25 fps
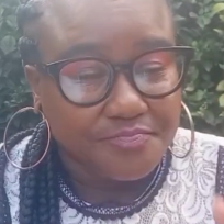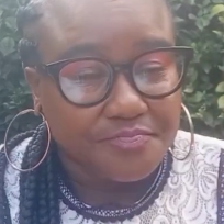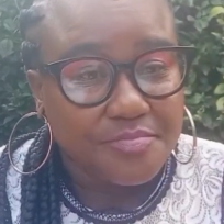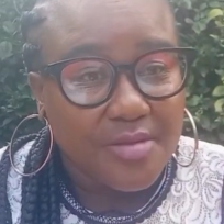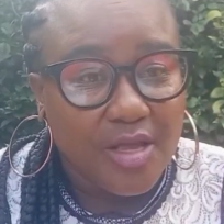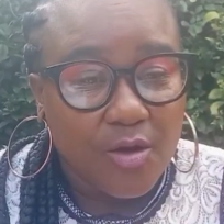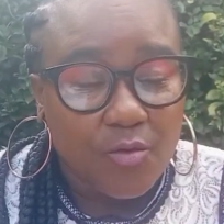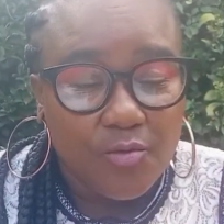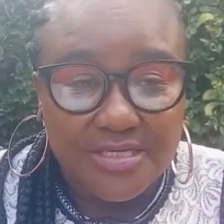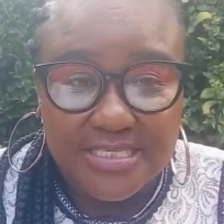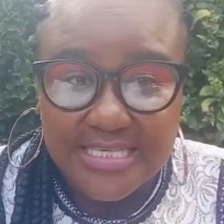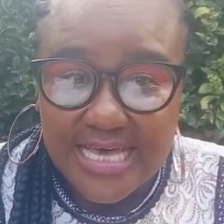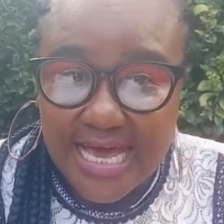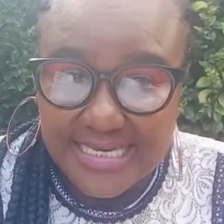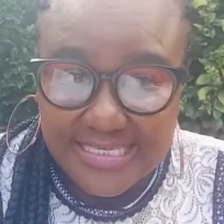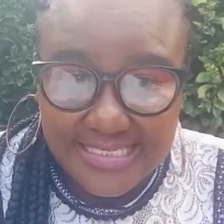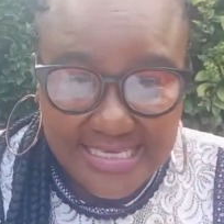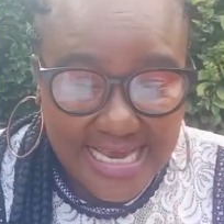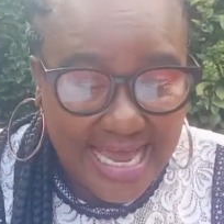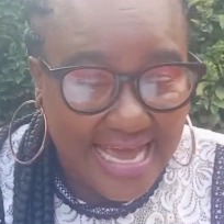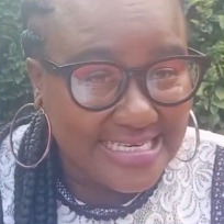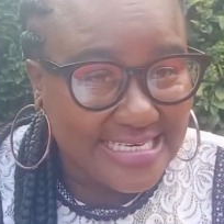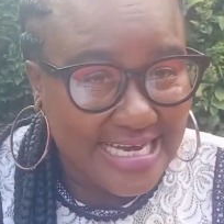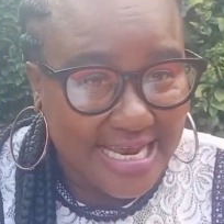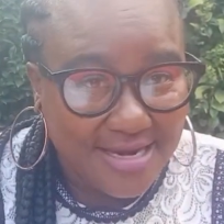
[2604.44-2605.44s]
We said,
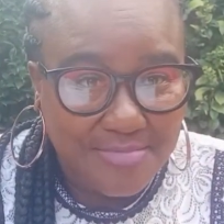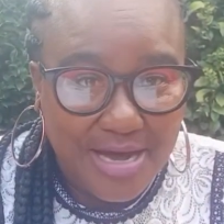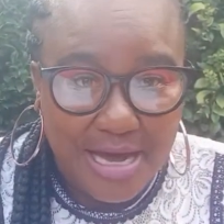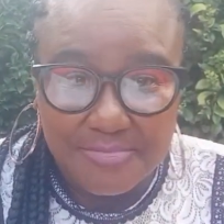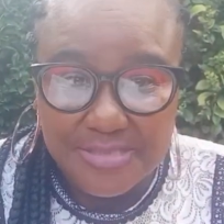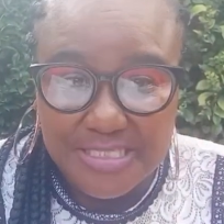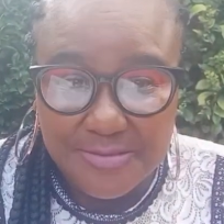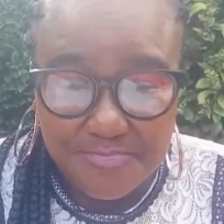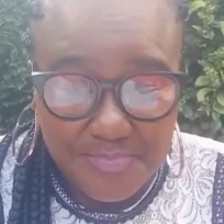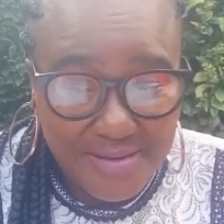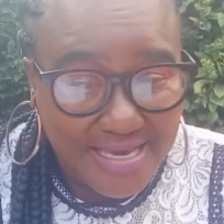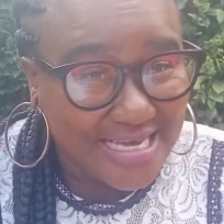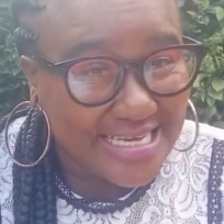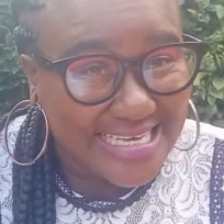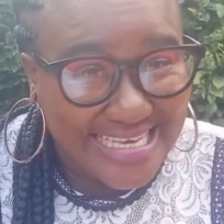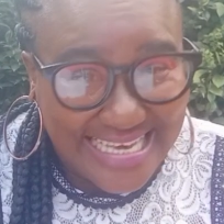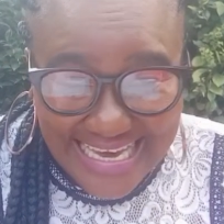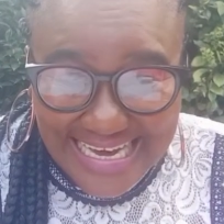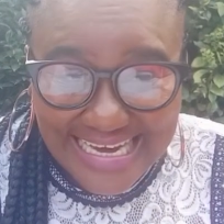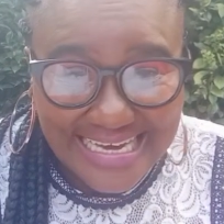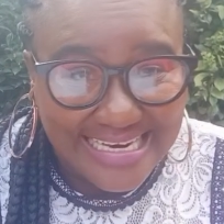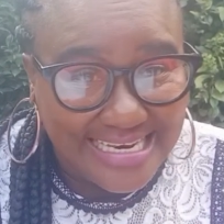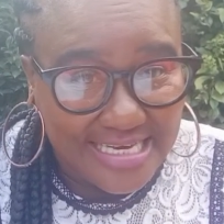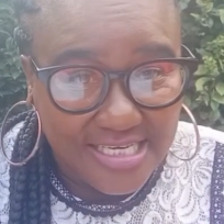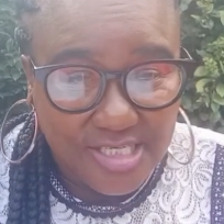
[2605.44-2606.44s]
Dad and Mom, speak
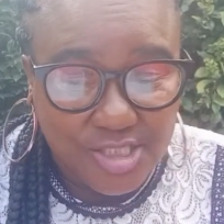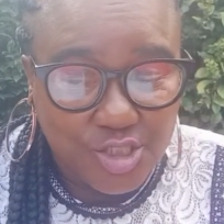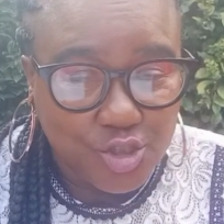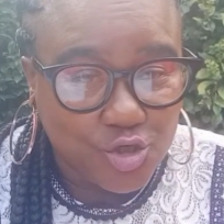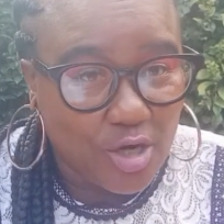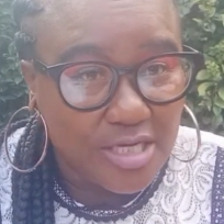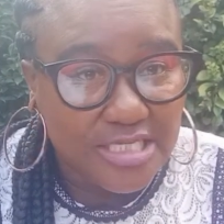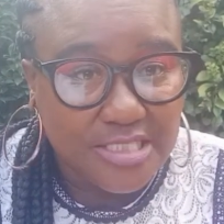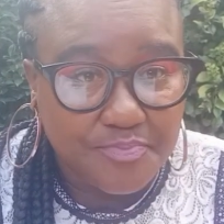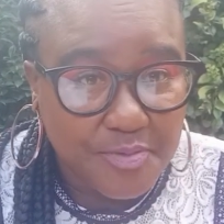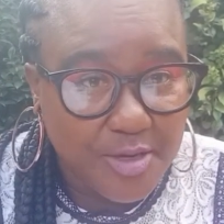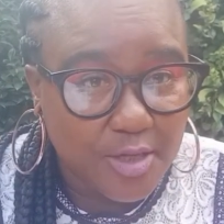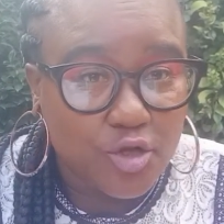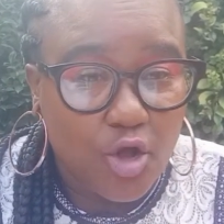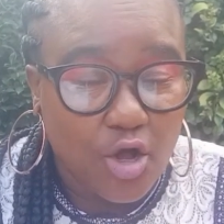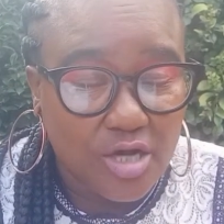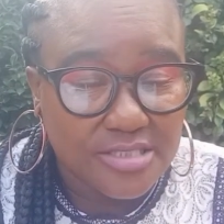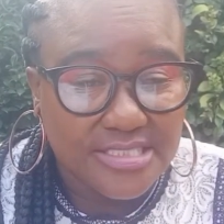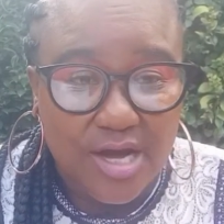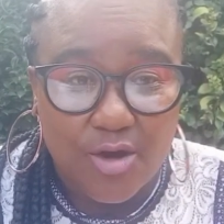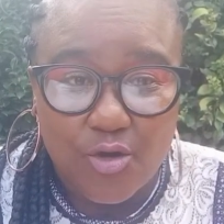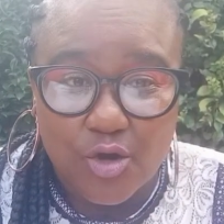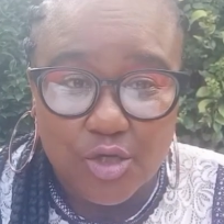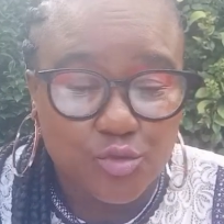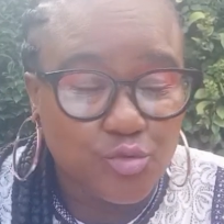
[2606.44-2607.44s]
English. Don't speak
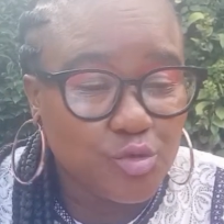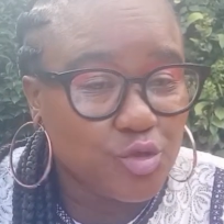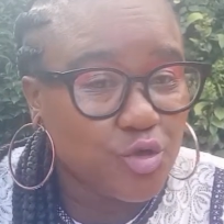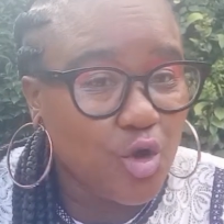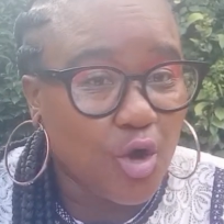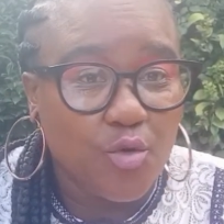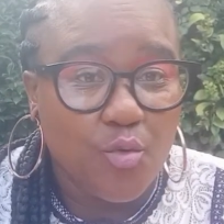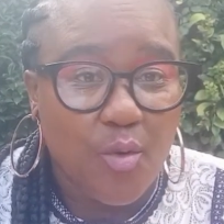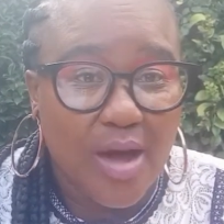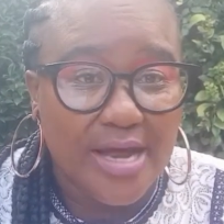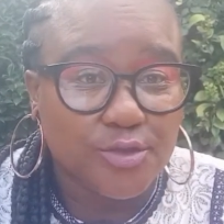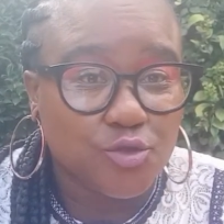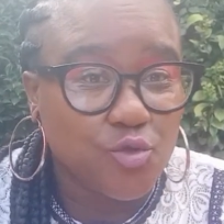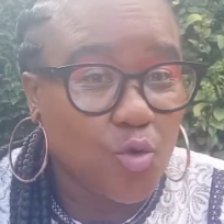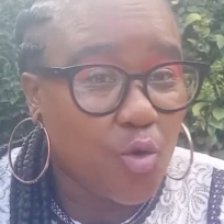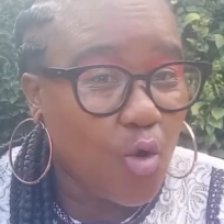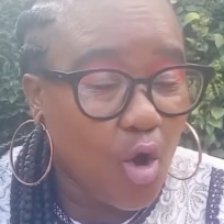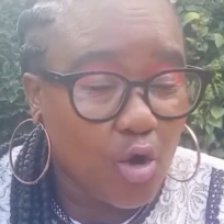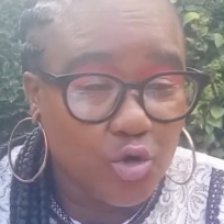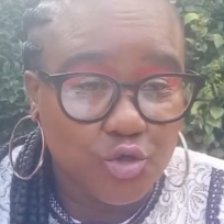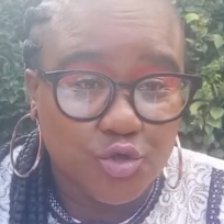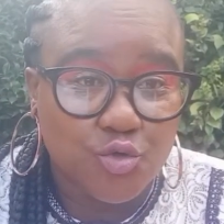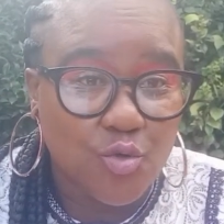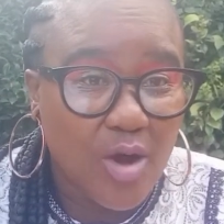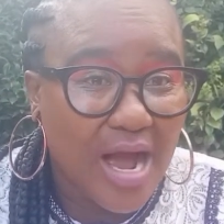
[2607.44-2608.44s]
Xhosa because we don't want to
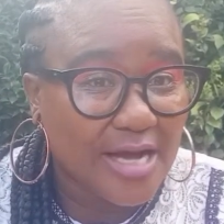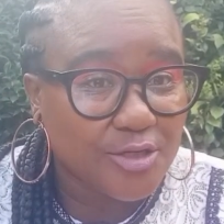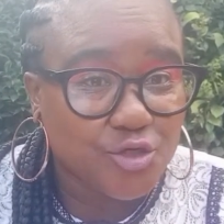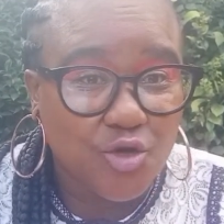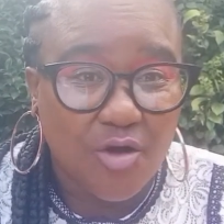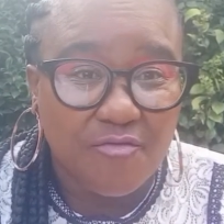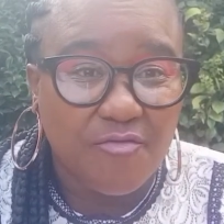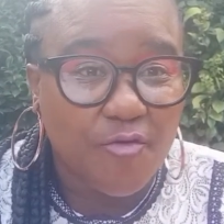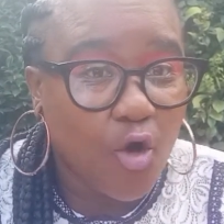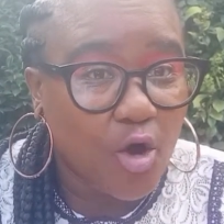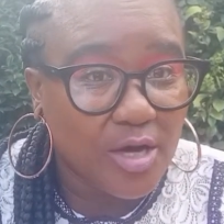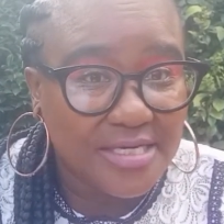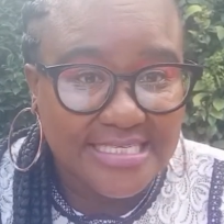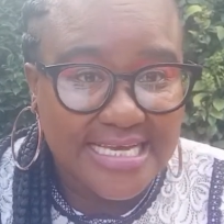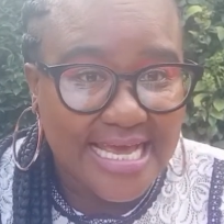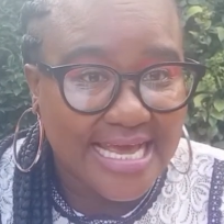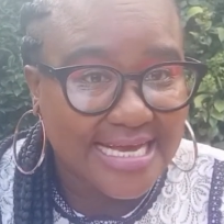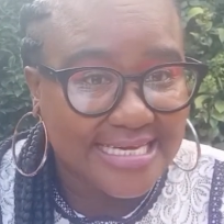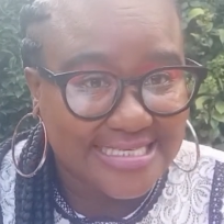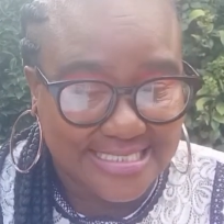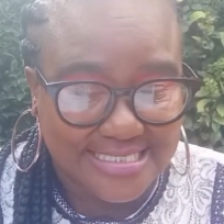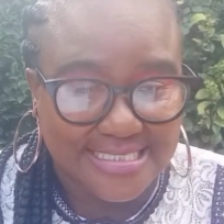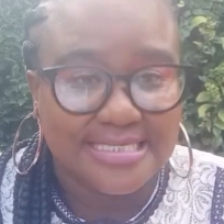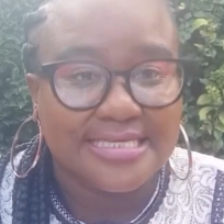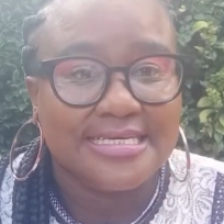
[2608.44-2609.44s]
quote you out of
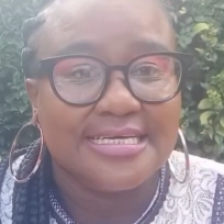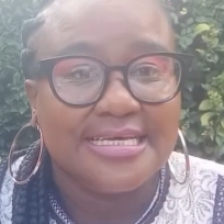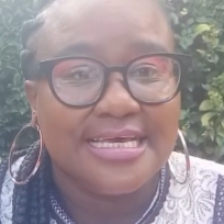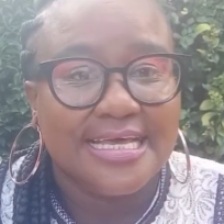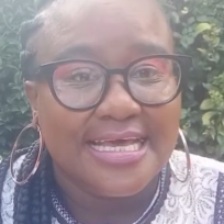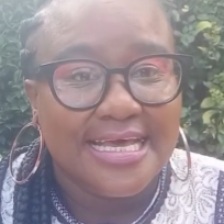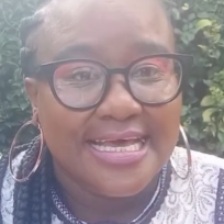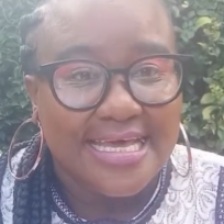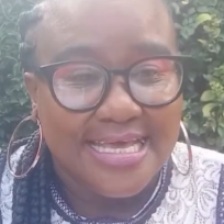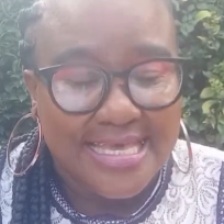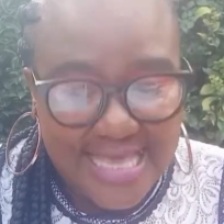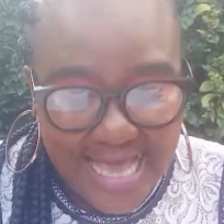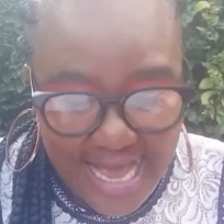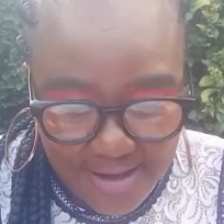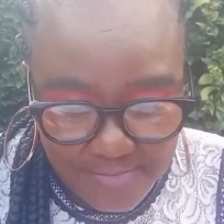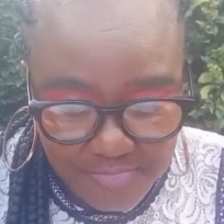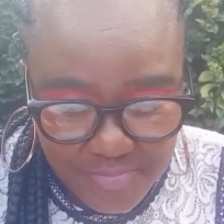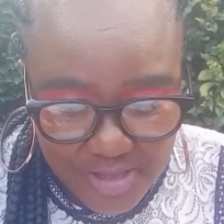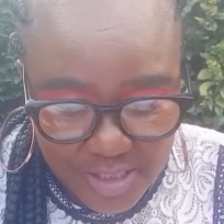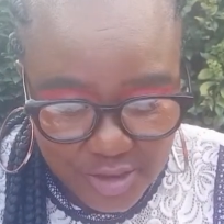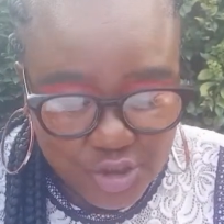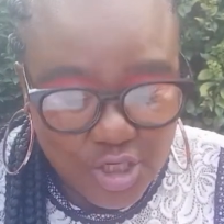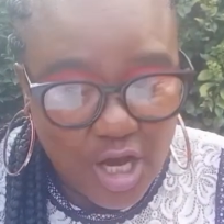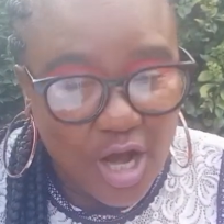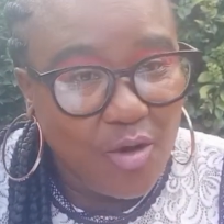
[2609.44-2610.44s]
context. Yeah.
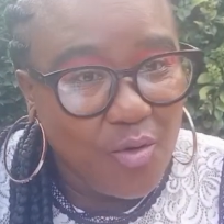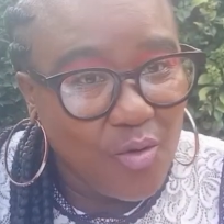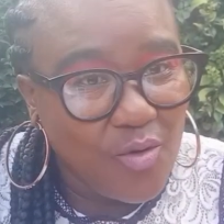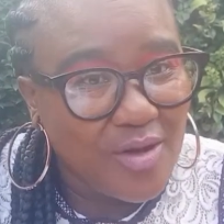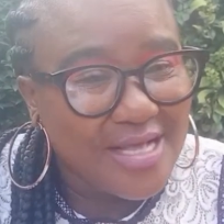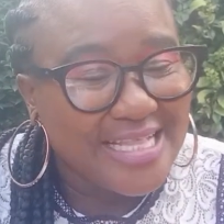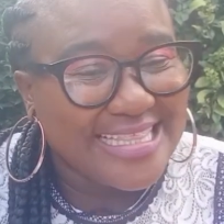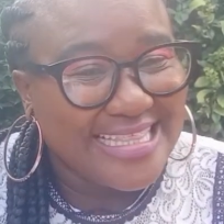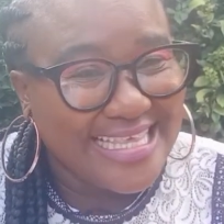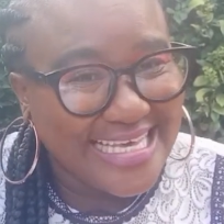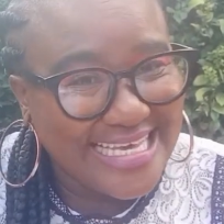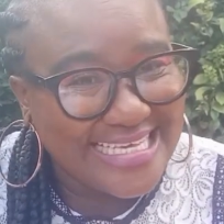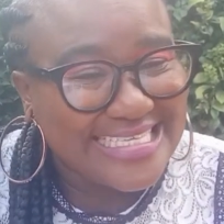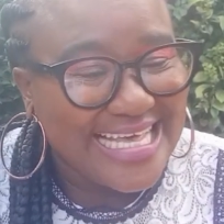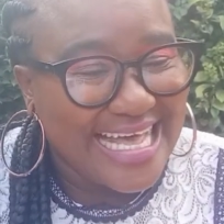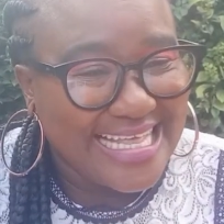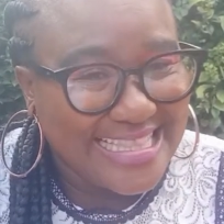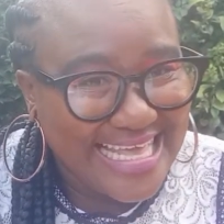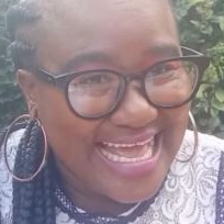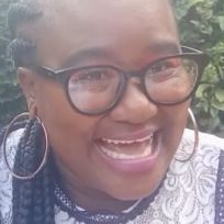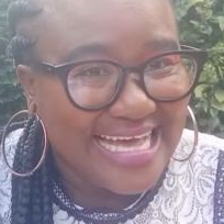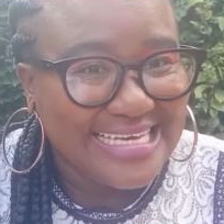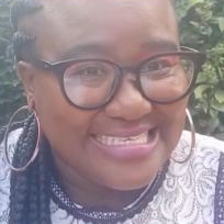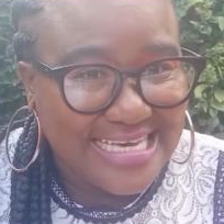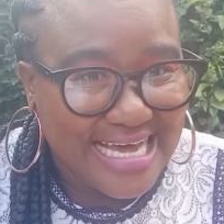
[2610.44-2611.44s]
So these are
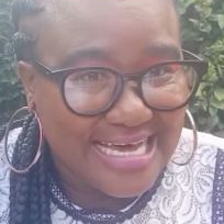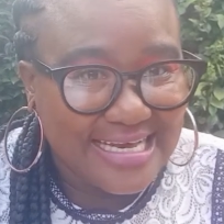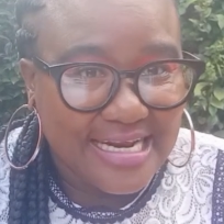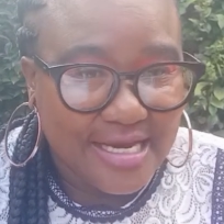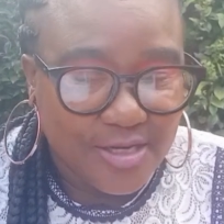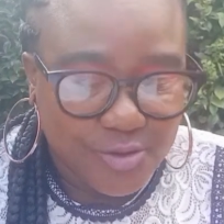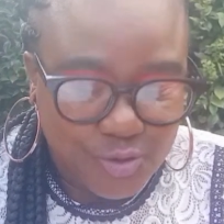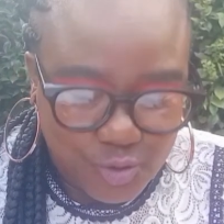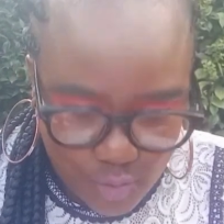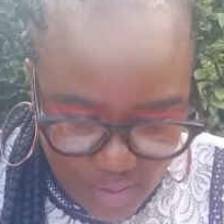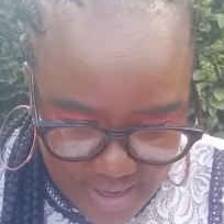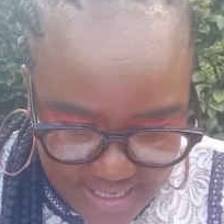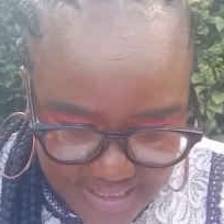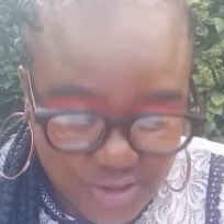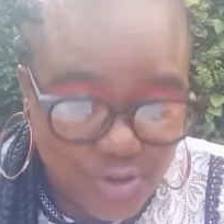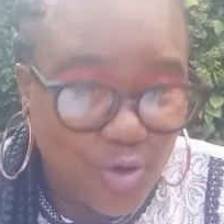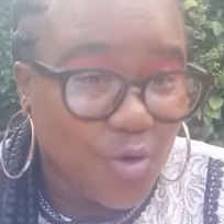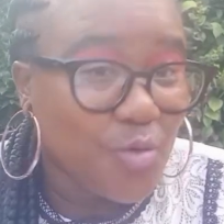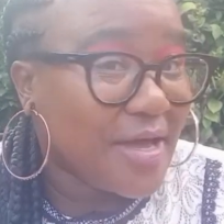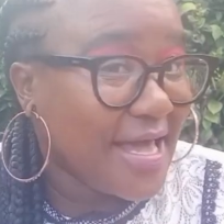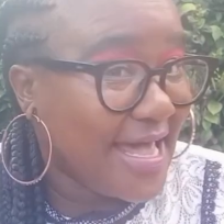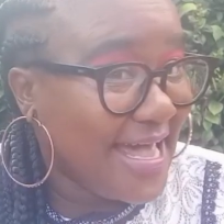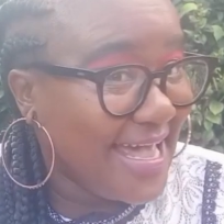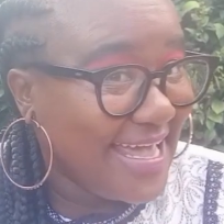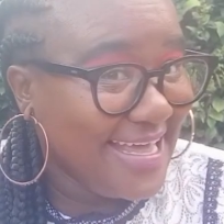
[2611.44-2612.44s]
their direct words.
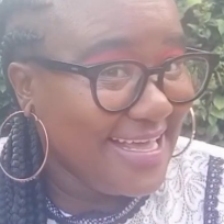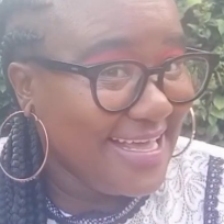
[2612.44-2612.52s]
Okay?